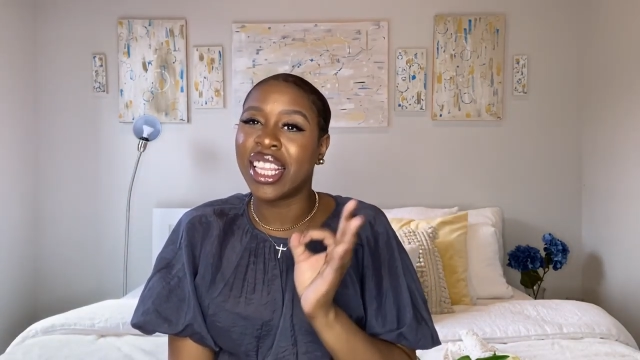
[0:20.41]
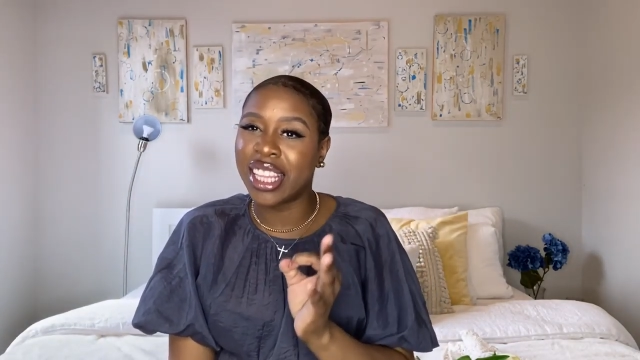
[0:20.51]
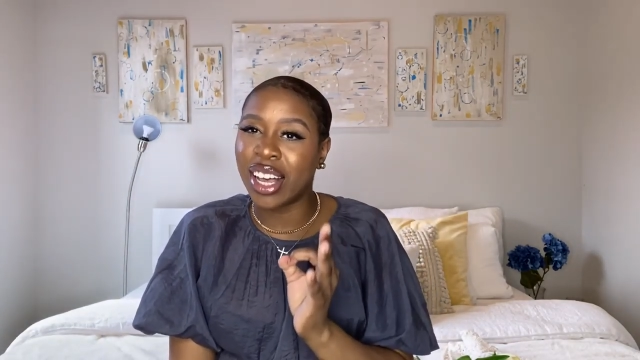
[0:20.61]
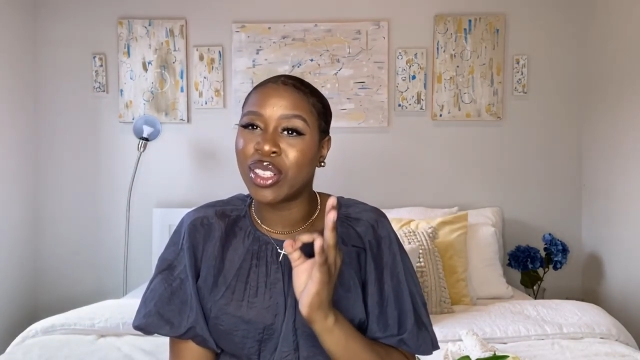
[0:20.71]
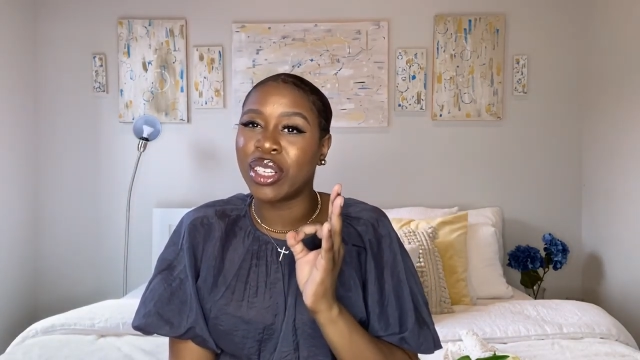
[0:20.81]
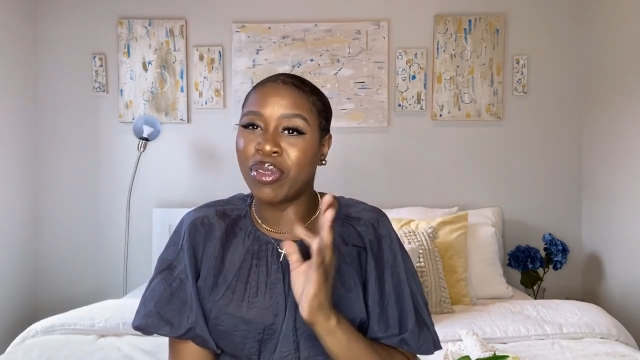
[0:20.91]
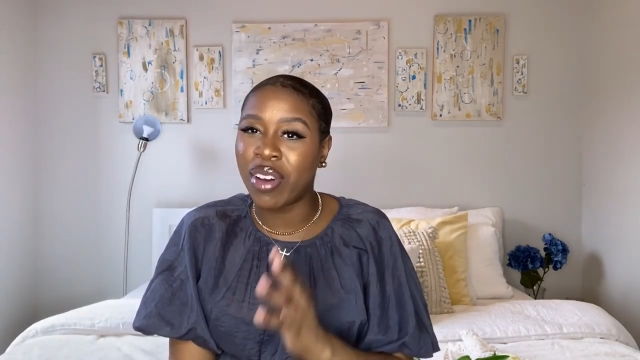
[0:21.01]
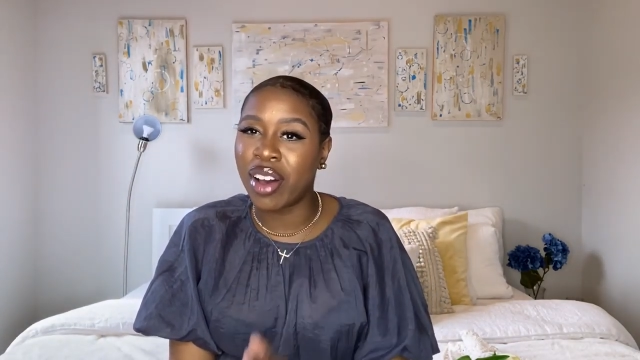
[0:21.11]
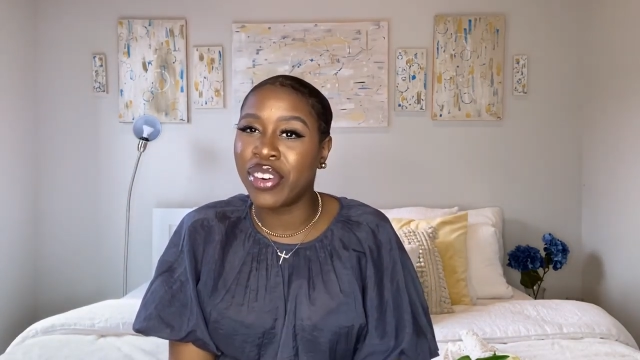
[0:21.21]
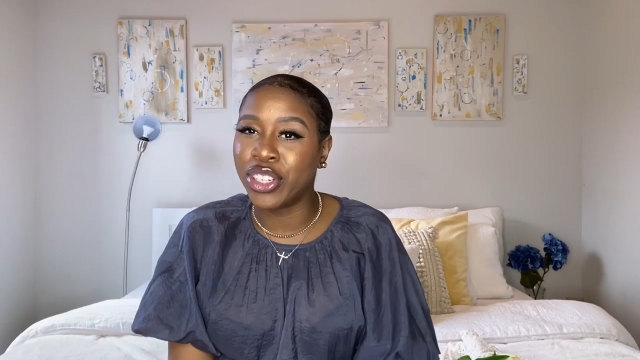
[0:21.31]

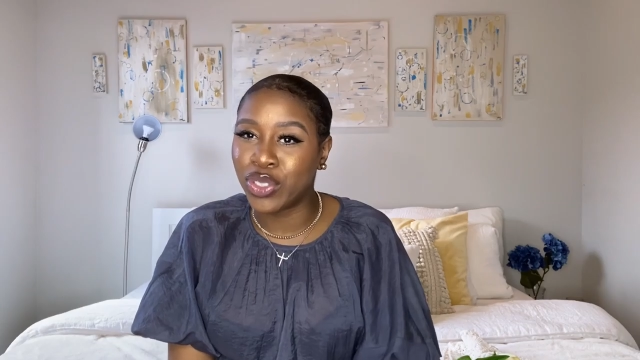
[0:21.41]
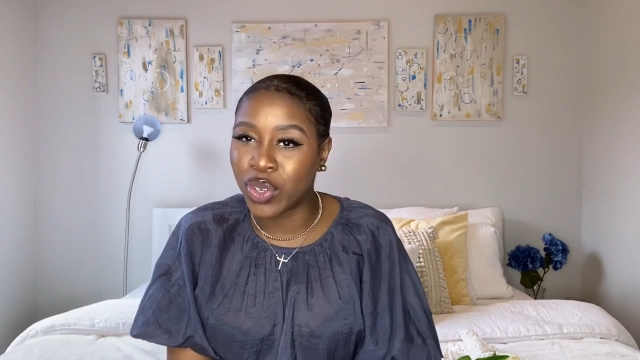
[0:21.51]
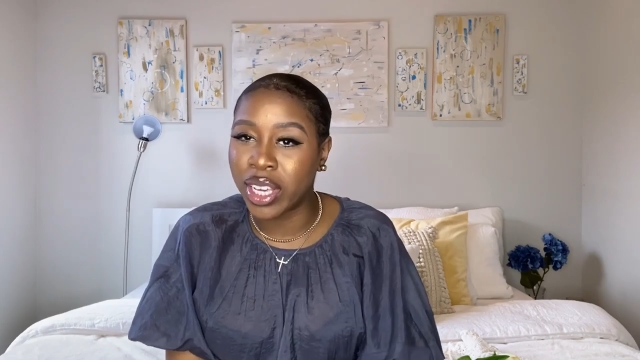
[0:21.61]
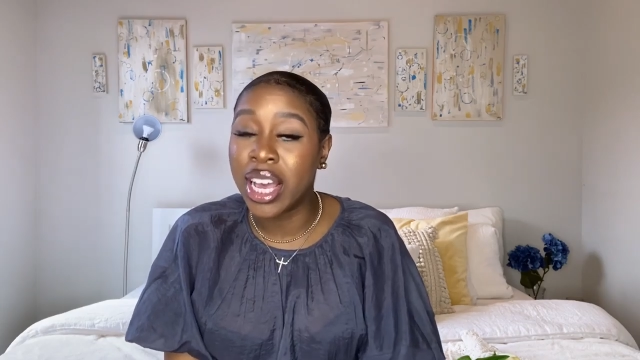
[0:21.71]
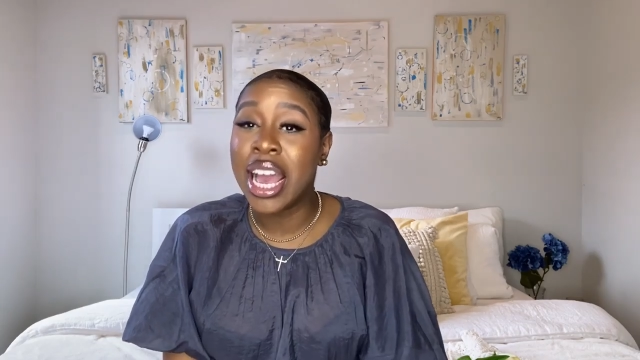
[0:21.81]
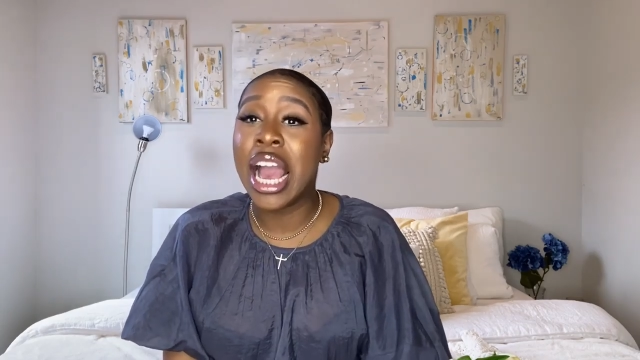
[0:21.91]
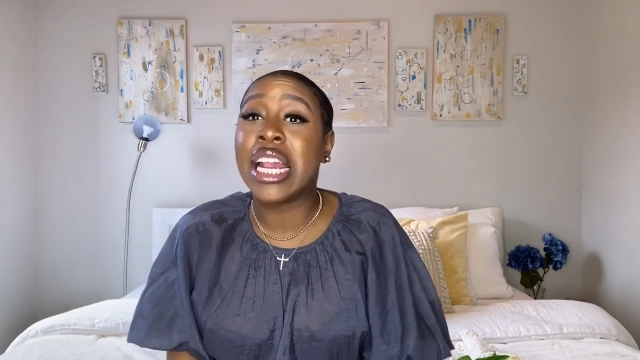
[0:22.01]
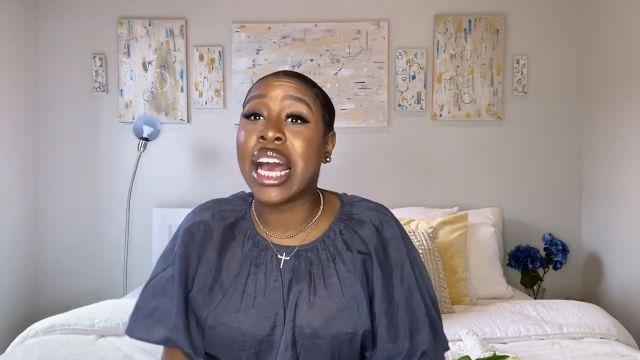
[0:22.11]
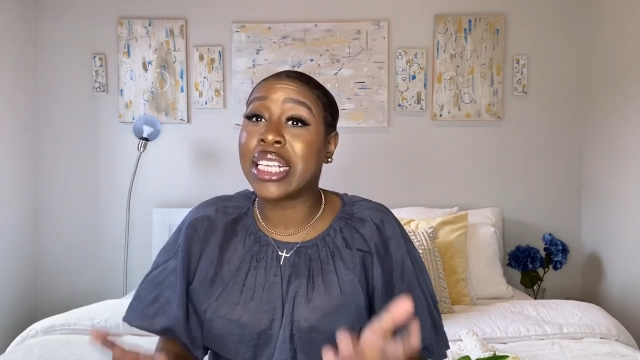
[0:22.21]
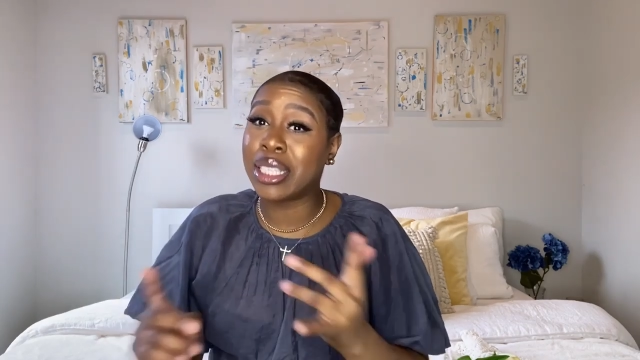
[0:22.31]
1500 And
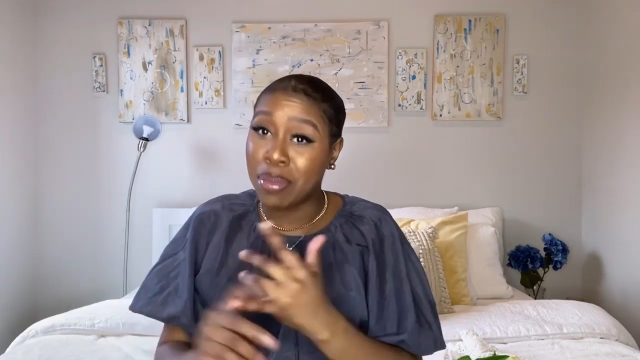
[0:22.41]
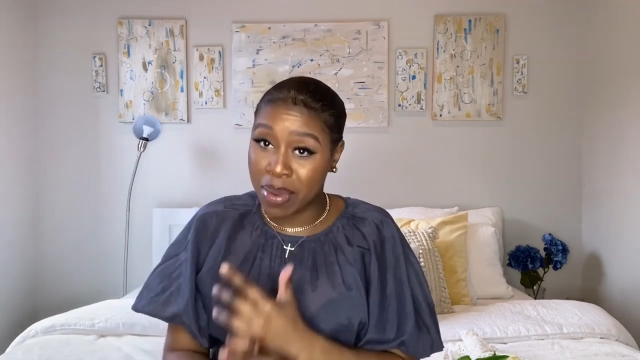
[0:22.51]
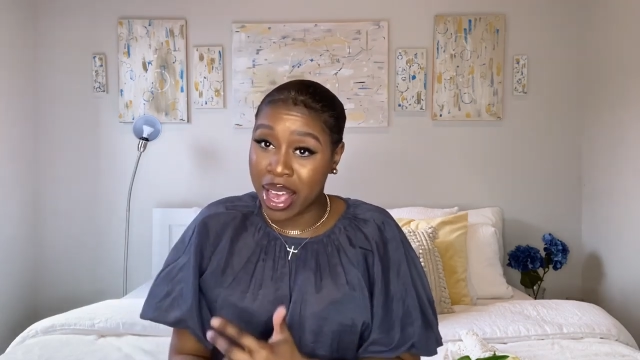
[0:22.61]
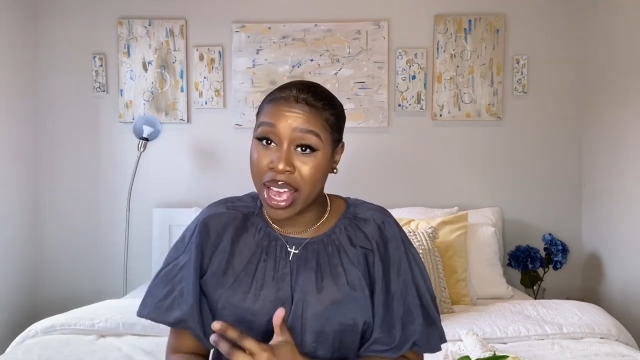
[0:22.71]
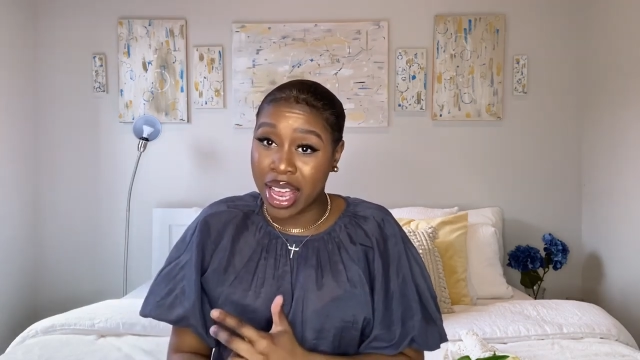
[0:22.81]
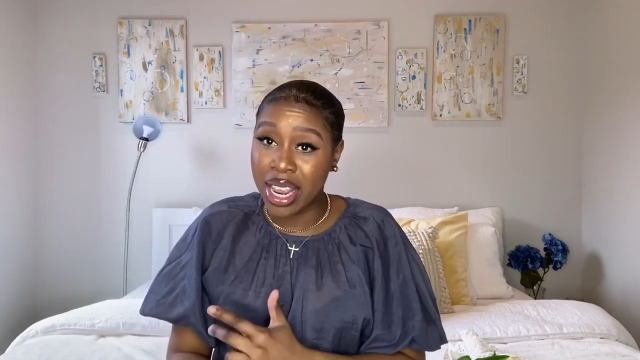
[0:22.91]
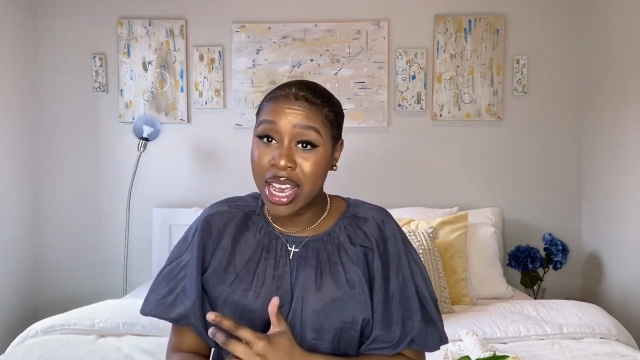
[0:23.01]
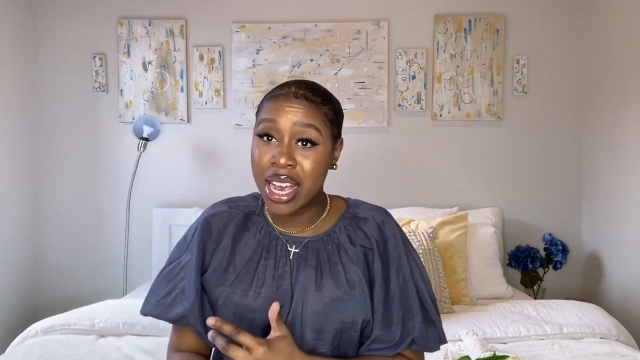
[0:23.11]
that's the bed,